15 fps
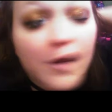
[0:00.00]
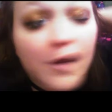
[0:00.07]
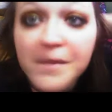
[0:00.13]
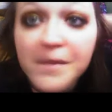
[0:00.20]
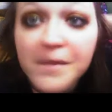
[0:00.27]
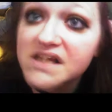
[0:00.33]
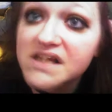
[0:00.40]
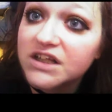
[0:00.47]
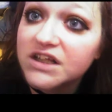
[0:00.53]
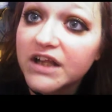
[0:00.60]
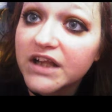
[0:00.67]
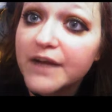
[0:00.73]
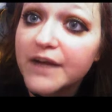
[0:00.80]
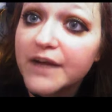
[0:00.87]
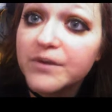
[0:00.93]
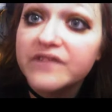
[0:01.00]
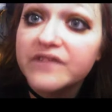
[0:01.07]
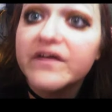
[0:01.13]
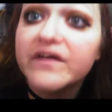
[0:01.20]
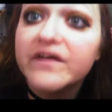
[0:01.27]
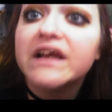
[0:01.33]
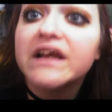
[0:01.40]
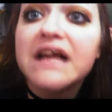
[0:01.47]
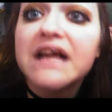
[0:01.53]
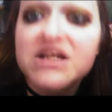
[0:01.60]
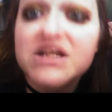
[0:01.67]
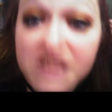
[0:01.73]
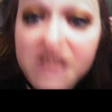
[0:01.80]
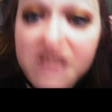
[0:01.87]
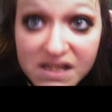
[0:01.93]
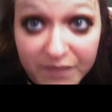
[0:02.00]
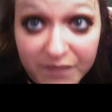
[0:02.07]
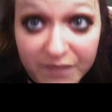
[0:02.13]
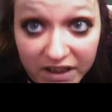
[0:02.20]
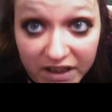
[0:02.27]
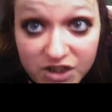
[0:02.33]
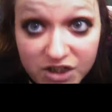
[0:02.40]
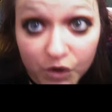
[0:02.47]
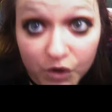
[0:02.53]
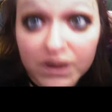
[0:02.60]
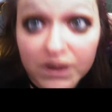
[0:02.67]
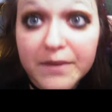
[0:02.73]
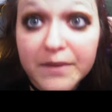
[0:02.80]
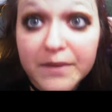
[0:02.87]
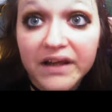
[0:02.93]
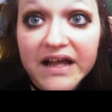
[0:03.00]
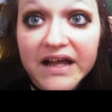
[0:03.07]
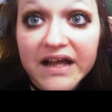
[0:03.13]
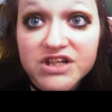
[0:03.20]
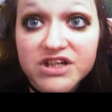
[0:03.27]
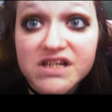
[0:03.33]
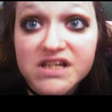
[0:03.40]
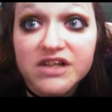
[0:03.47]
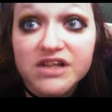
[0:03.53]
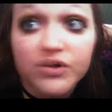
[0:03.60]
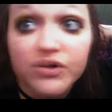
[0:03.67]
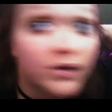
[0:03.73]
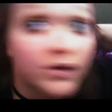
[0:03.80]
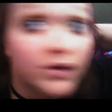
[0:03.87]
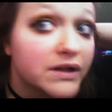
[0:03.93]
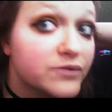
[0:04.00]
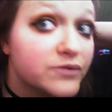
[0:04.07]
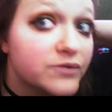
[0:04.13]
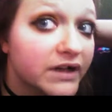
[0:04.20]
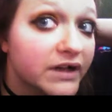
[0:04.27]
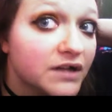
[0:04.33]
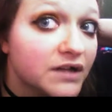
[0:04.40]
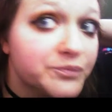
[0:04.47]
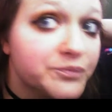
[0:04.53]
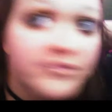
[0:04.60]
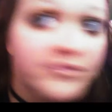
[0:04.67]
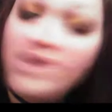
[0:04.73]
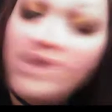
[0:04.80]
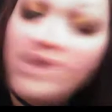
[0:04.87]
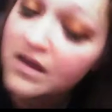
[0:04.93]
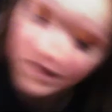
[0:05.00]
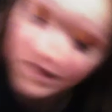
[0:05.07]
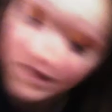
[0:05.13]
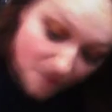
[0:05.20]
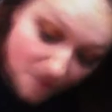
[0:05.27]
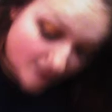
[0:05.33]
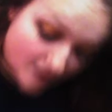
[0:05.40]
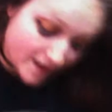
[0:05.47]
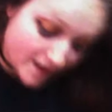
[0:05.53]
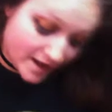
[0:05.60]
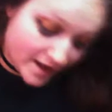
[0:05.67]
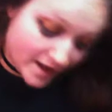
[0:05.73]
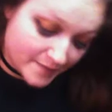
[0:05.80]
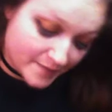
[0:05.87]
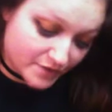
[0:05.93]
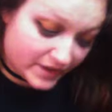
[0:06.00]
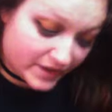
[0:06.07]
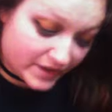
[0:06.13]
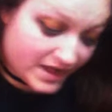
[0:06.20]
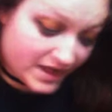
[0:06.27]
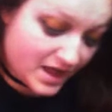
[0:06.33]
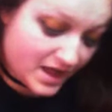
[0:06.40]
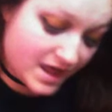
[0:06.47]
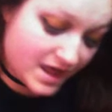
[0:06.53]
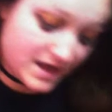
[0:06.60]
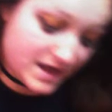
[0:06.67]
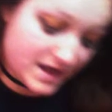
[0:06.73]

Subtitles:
makes it look like I'm wearing fake lashes, but they're totally my lashes. They're totally real. Okay, and